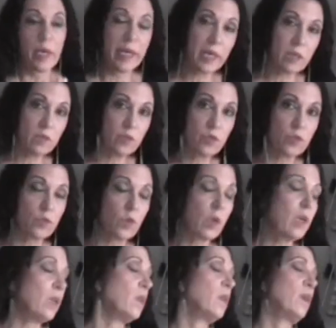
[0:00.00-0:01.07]
Hand
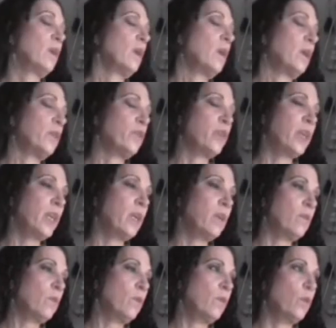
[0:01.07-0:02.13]
draw your
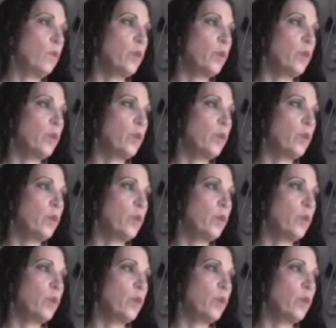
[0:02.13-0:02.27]
candle,